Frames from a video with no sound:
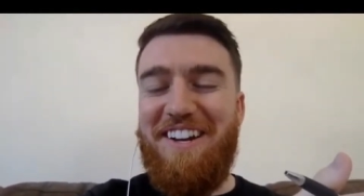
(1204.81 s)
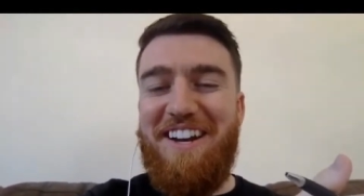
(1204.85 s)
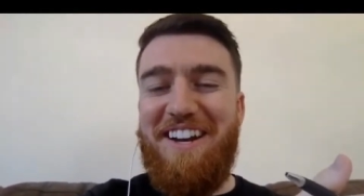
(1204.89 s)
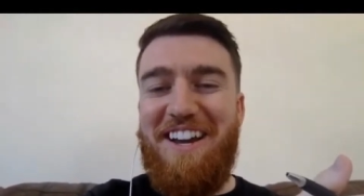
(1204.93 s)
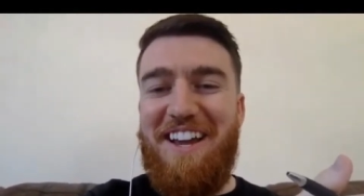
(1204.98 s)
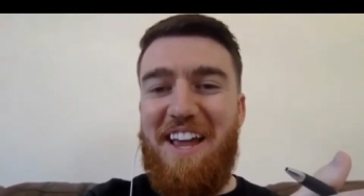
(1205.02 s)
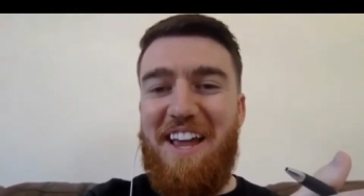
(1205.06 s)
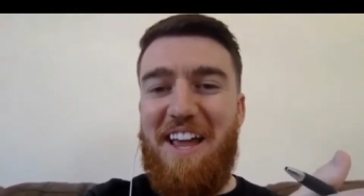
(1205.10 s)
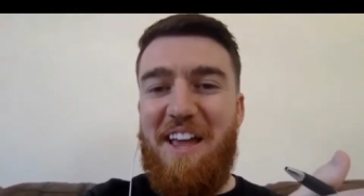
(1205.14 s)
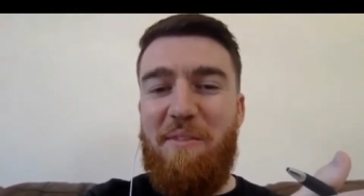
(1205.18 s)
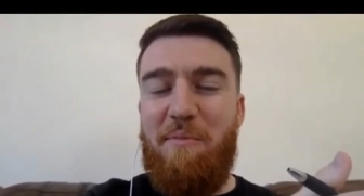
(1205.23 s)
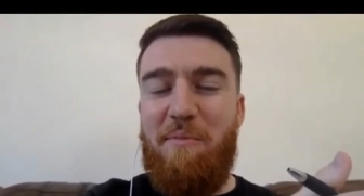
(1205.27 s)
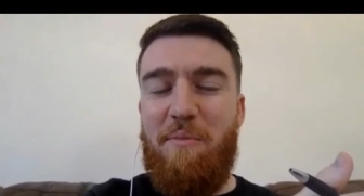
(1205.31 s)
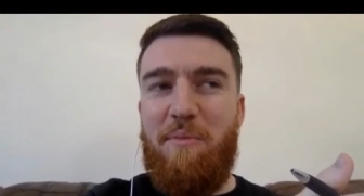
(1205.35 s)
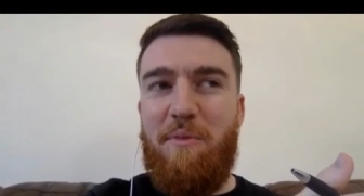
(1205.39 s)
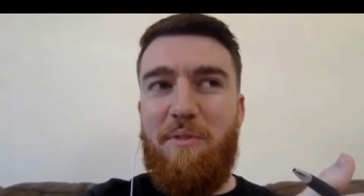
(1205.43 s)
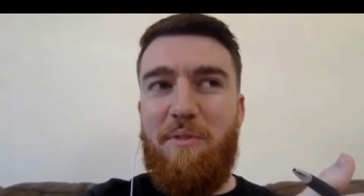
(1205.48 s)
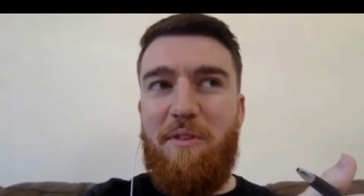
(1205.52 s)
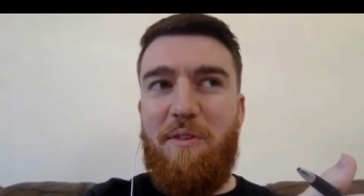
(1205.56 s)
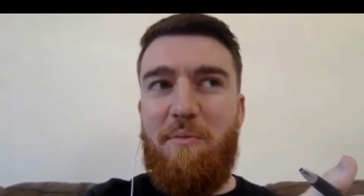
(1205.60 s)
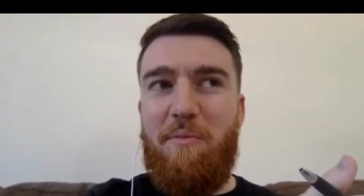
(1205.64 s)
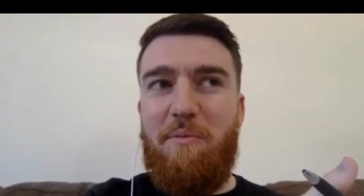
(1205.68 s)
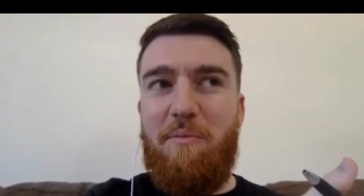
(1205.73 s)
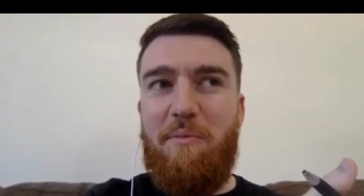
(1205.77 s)
Um,
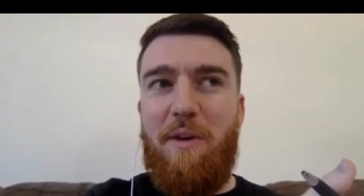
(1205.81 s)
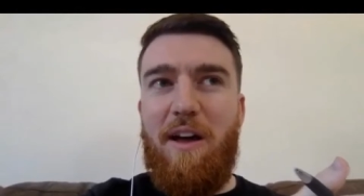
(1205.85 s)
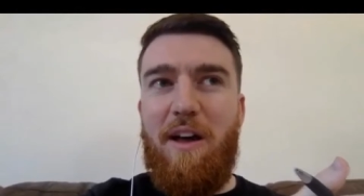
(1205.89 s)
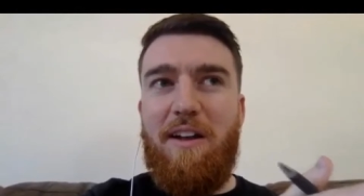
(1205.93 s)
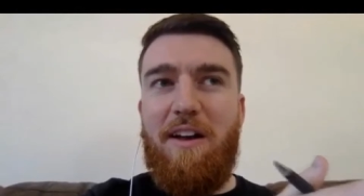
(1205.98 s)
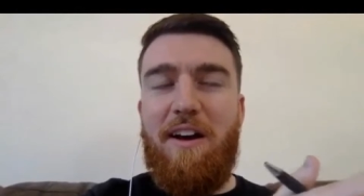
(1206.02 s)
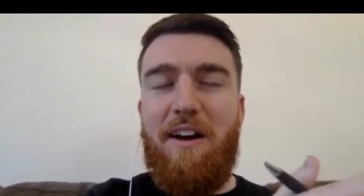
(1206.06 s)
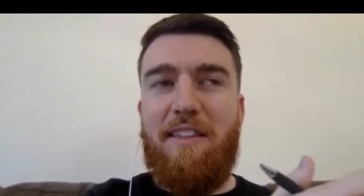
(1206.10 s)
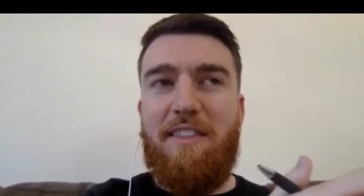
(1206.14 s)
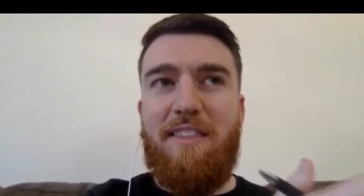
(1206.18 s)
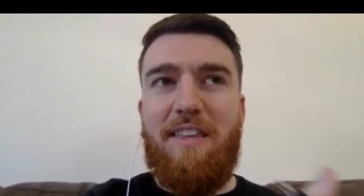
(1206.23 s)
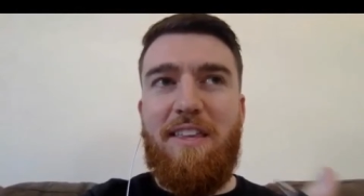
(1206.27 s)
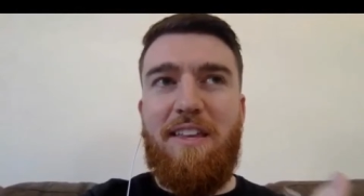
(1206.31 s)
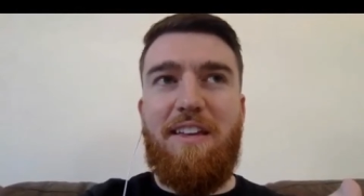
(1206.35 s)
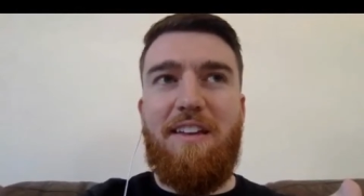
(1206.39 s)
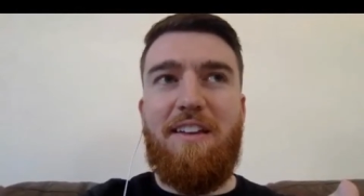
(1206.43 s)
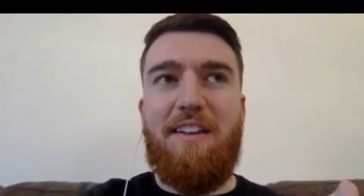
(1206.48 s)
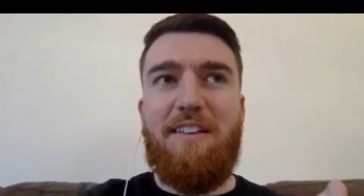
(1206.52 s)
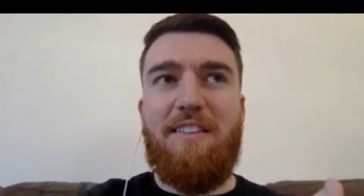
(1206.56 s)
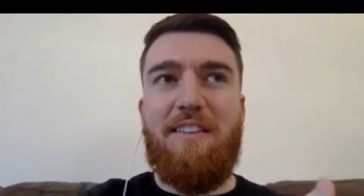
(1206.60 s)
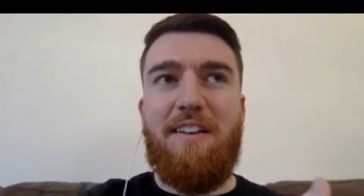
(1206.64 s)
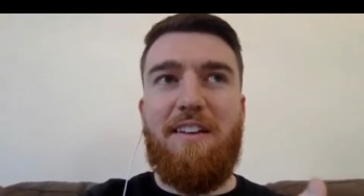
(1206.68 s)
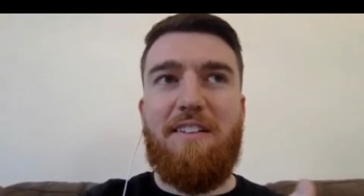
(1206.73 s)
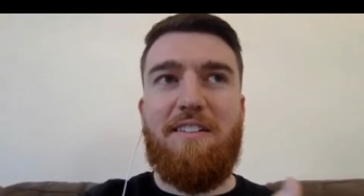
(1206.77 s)
and I think that
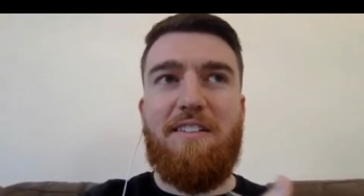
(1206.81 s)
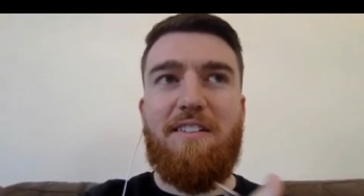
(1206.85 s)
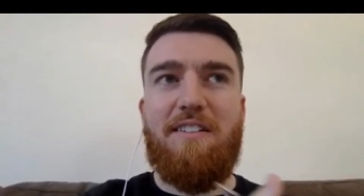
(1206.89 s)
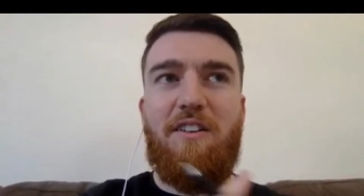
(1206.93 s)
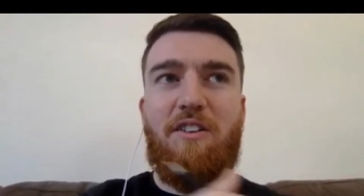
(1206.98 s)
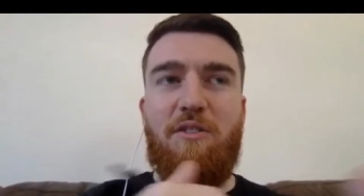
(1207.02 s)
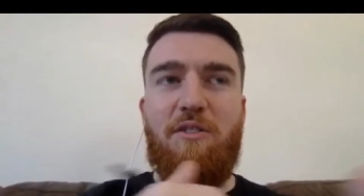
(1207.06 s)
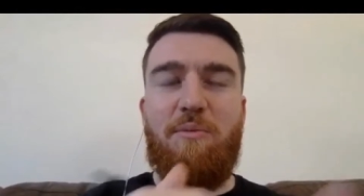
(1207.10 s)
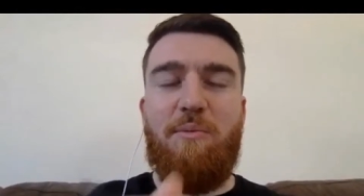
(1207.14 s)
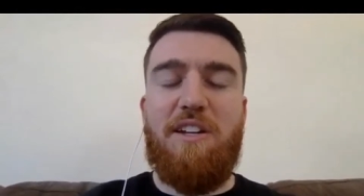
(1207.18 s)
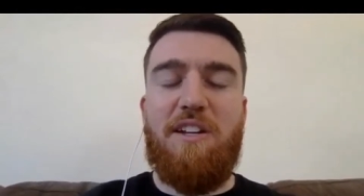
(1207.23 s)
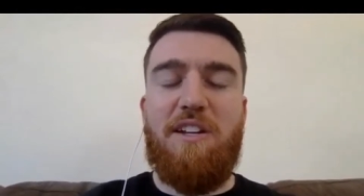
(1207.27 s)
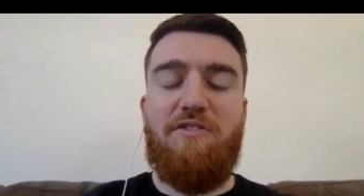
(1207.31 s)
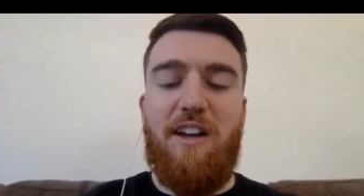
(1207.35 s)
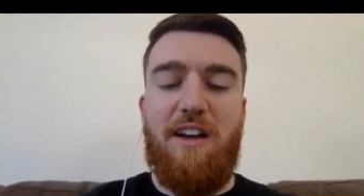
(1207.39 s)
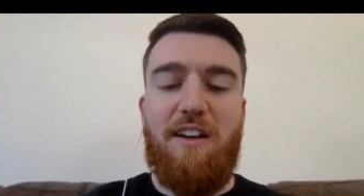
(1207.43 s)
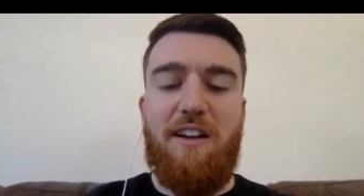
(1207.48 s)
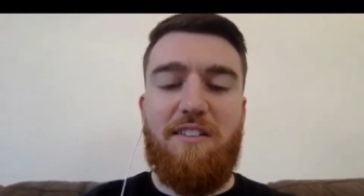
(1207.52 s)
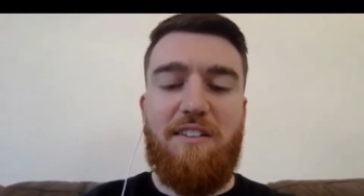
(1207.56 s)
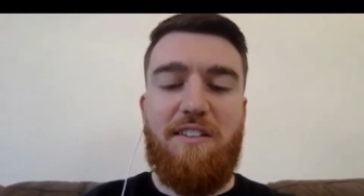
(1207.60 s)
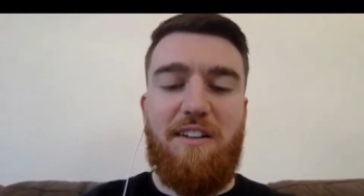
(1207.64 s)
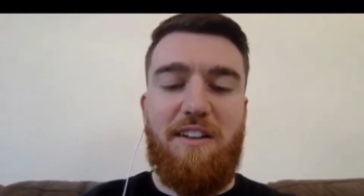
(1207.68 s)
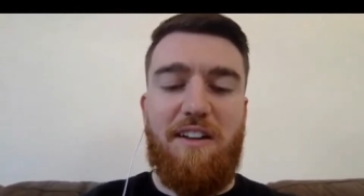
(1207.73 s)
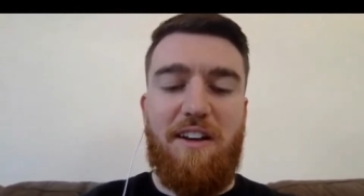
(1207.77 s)
augmented
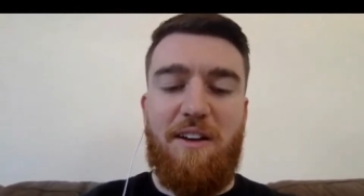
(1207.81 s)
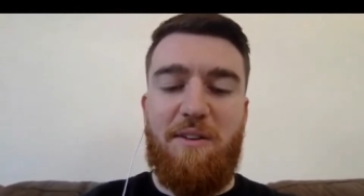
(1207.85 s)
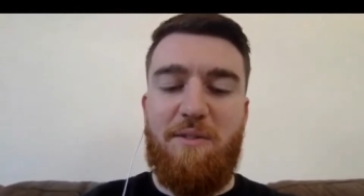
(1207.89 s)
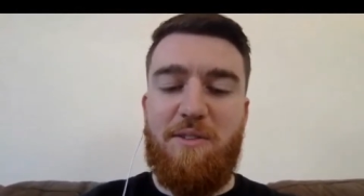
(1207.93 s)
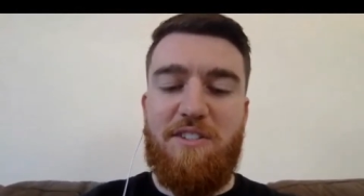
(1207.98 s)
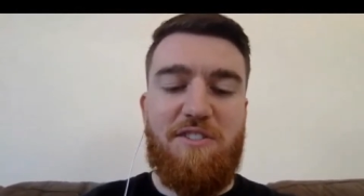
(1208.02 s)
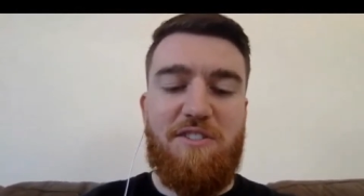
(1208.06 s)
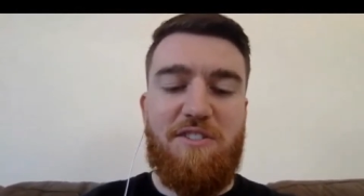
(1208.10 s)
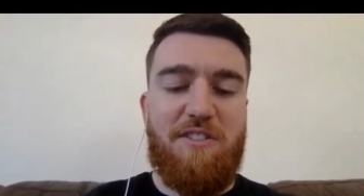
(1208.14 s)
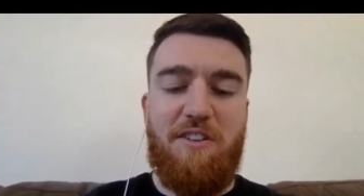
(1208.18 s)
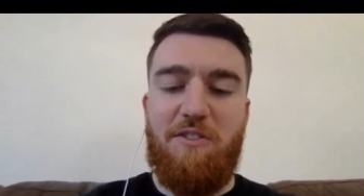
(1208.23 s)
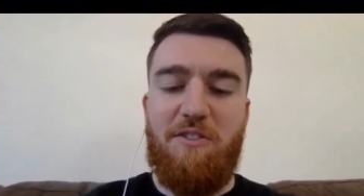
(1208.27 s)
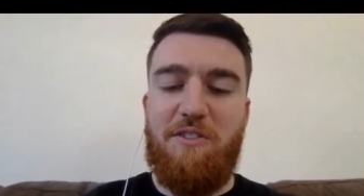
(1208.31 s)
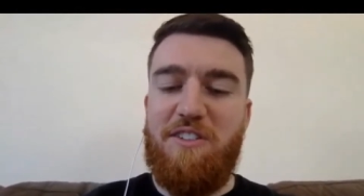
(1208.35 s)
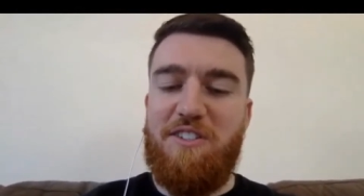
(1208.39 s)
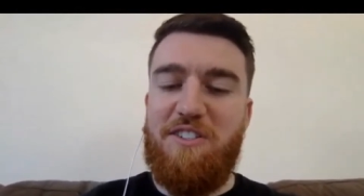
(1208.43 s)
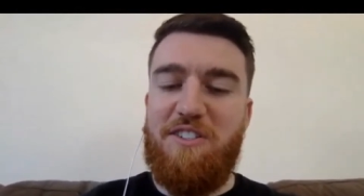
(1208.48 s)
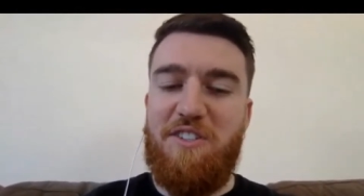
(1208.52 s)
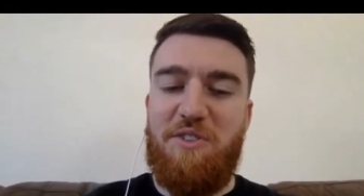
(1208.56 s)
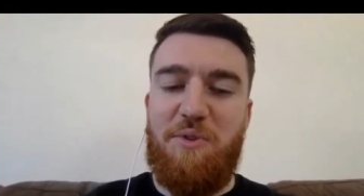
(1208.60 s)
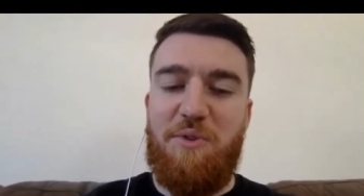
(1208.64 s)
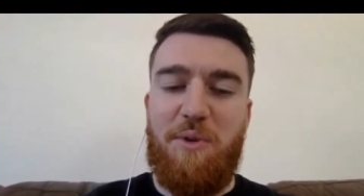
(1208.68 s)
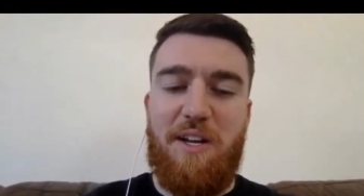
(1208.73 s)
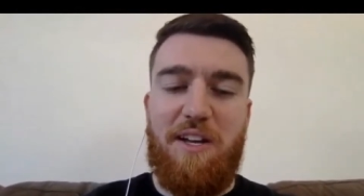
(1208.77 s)
reality, I was talking
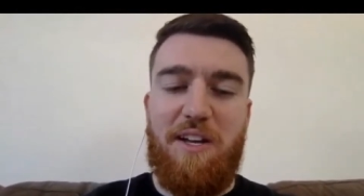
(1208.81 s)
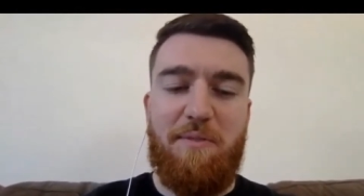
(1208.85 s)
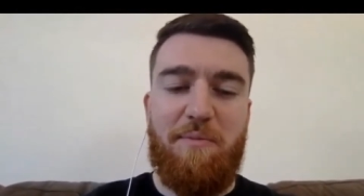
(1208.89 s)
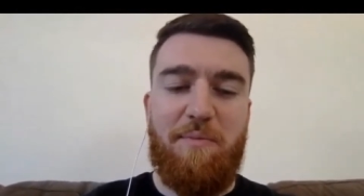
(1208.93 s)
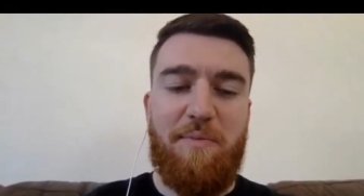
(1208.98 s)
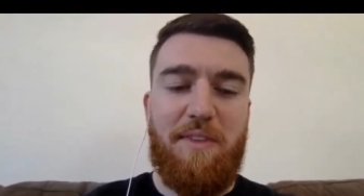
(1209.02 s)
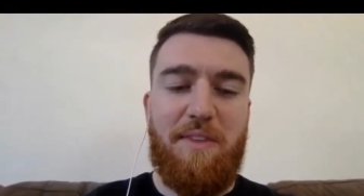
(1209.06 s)
to um,